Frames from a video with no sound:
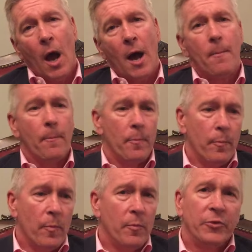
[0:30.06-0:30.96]
Um,
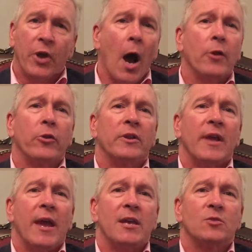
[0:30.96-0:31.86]
gone are the
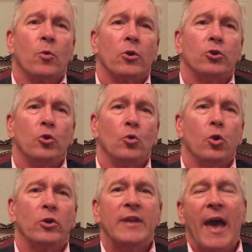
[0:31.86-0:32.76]
days where you
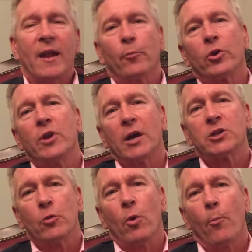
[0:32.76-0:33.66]
looked at a
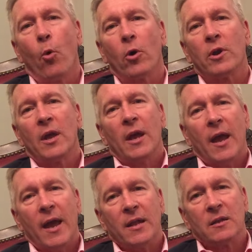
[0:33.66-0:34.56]
production report
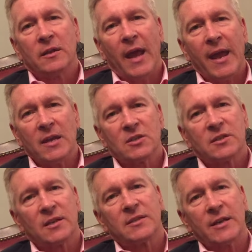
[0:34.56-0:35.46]
and gauged
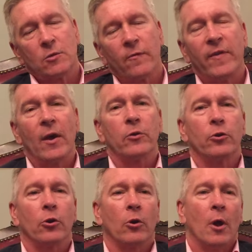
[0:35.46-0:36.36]
success or
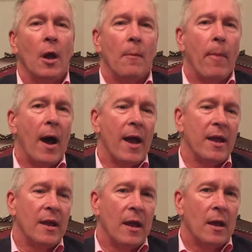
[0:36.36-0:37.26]
failure
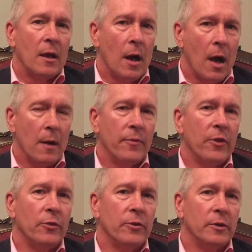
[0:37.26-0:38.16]
by uh, the,
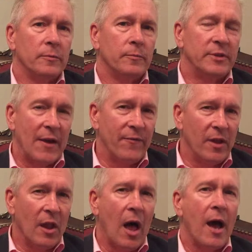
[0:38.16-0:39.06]
the
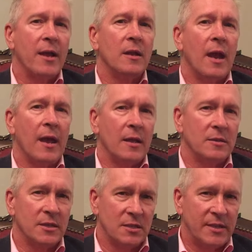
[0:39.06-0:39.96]
definite line
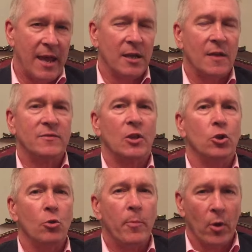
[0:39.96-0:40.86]
and just tentatives and
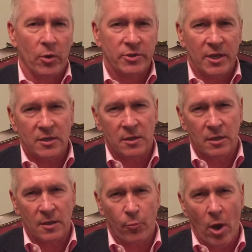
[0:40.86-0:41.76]
new builds in,
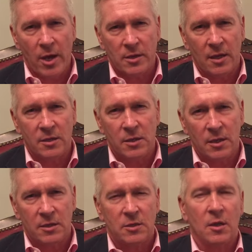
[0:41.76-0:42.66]
in the pro, in,
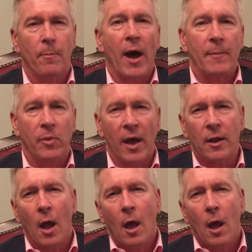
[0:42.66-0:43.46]
into the pipeline.